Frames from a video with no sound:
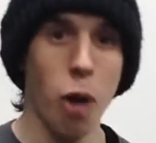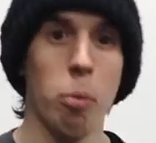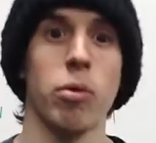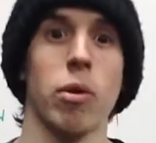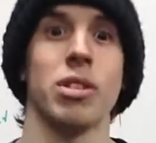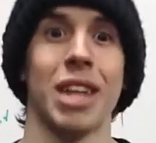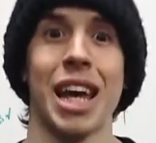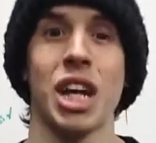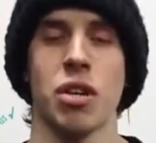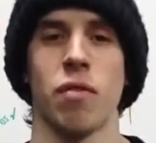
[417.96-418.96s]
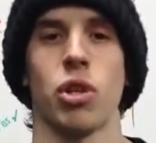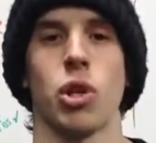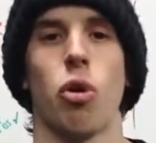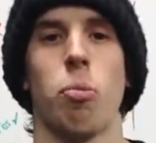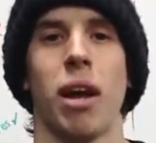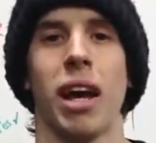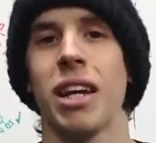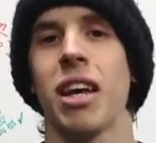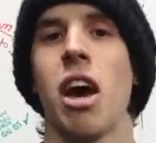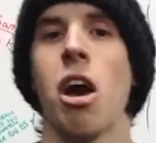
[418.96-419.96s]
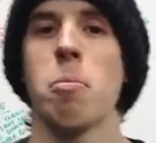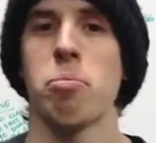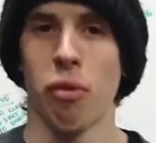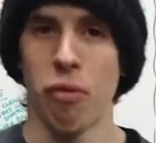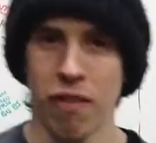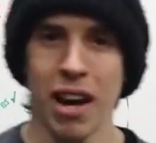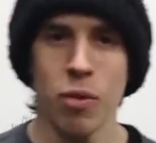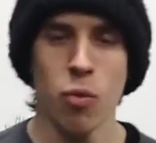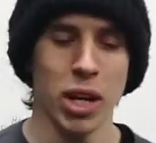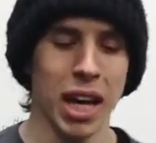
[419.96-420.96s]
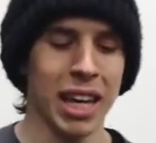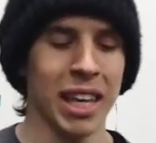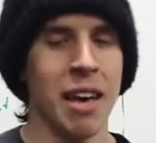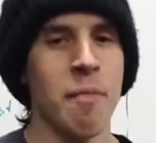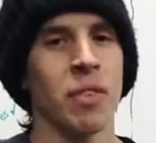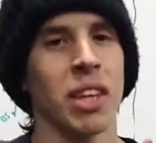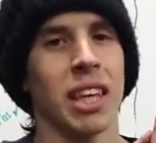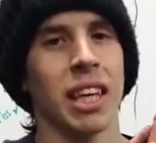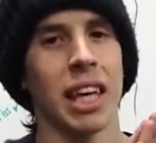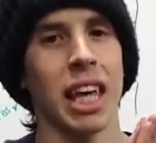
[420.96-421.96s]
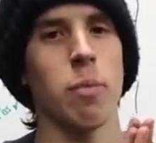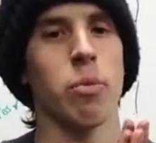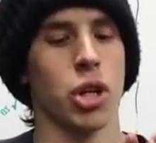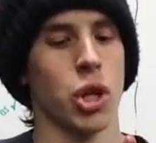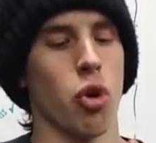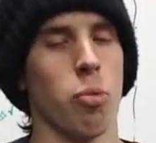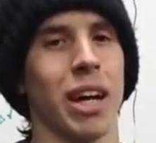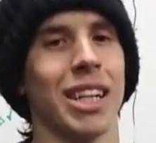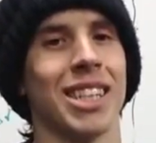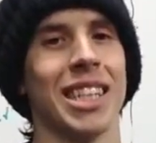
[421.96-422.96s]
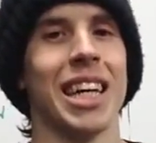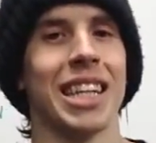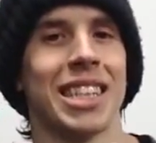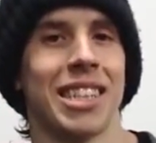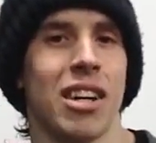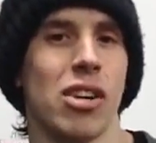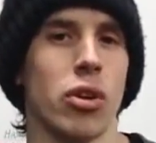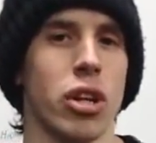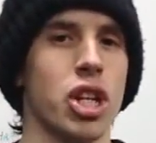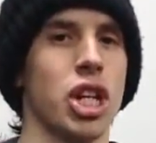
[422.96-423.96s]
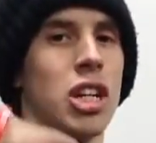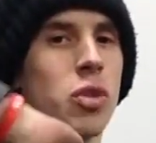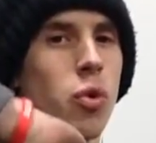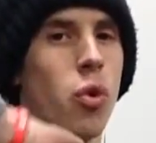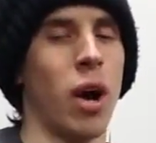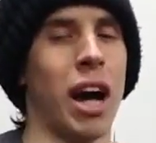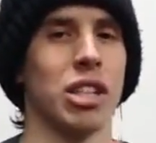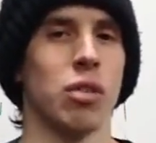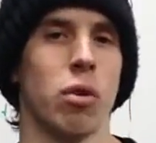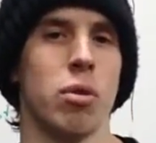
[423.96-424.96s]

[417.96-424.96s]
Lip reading: upward rotation of the shoulder blade, prevent winging, keep the shoulder blade sitting snug on your chest wall as it